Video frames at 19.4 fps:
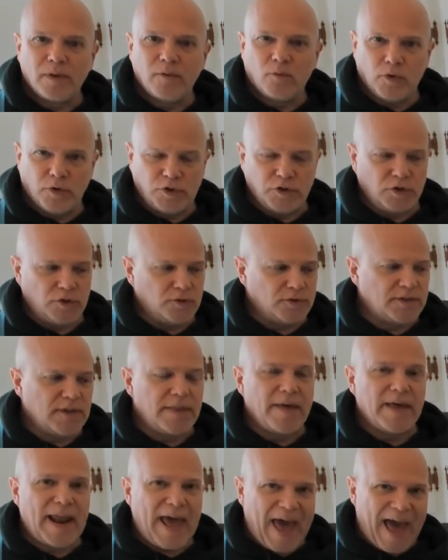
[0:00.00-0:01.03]
reduce,
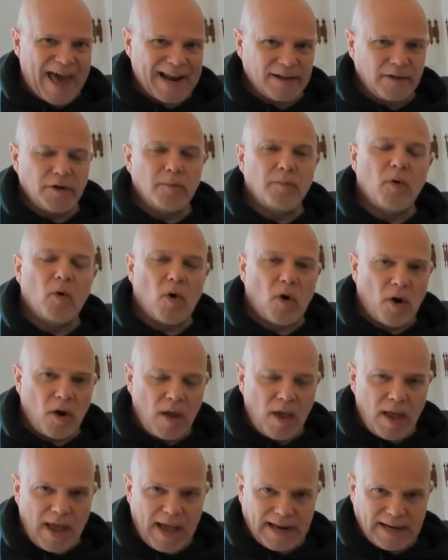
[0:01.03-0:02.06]
and then add a little more
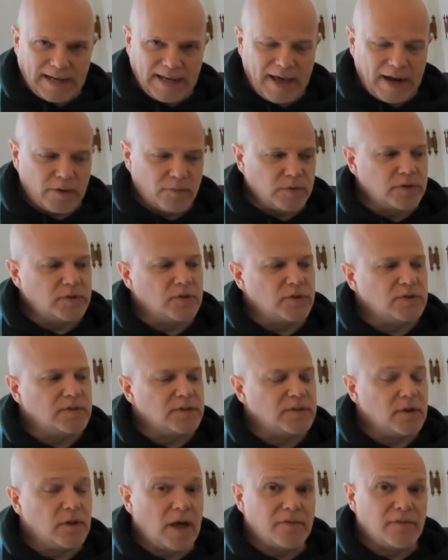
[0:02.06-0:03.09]
and let it reduce
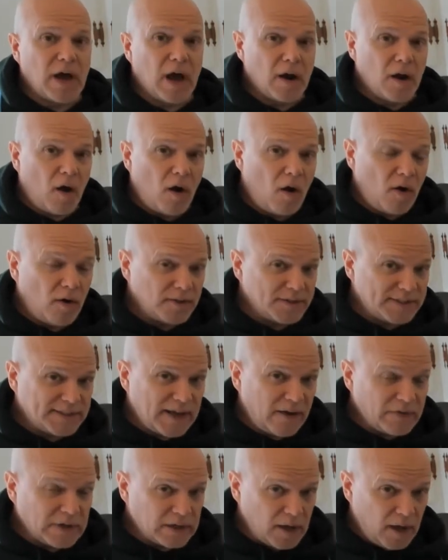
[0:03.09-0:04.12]
until I've got all
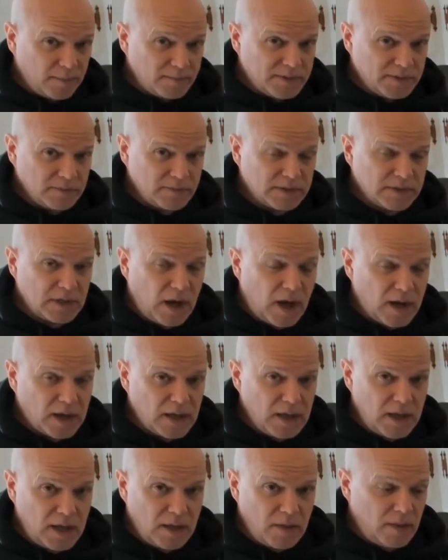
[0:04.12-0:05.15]
7 cups of
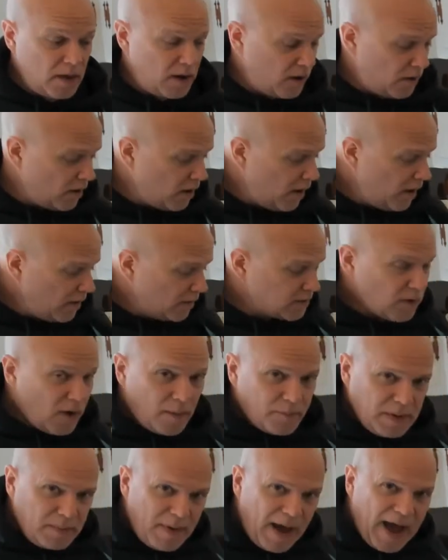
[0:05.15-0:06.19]
stock in there. So
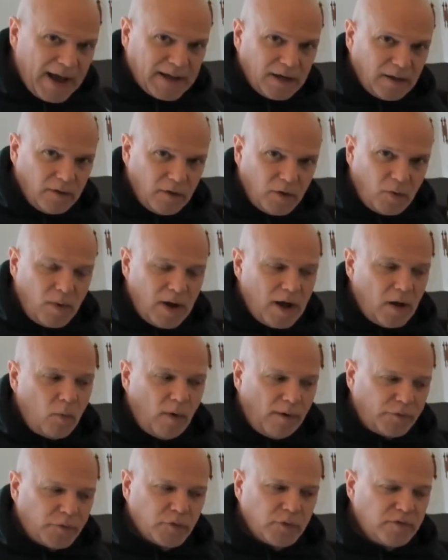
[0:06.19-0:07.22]
I'll be back in a little while
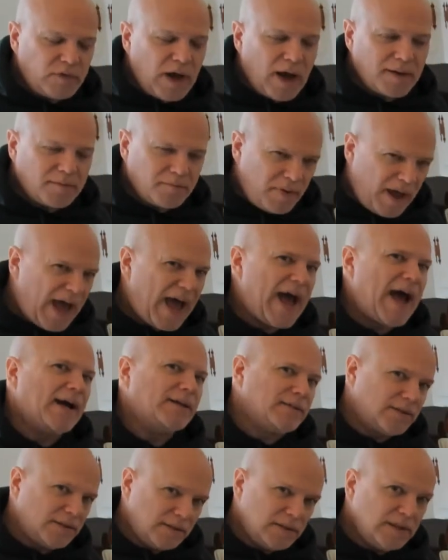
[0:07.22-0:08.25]
once we've gotten
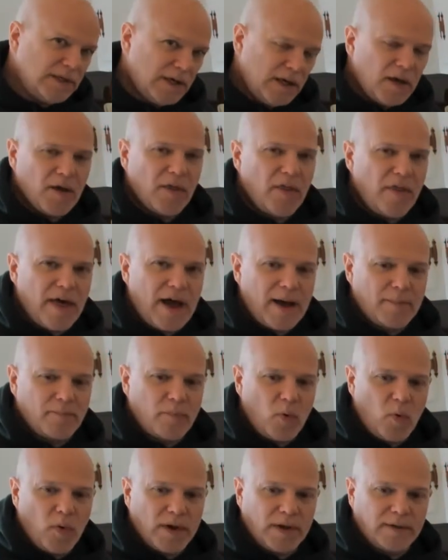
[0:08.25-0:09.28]
past
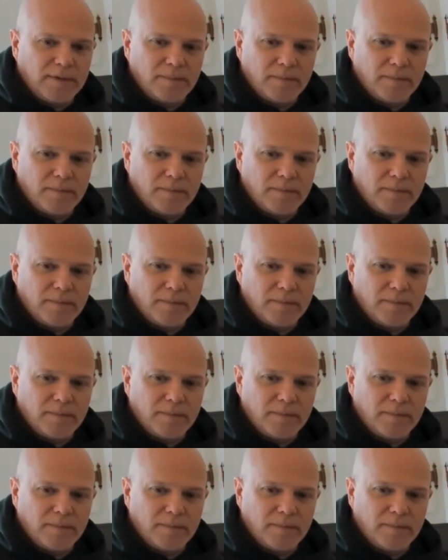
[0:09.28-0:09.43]
that point.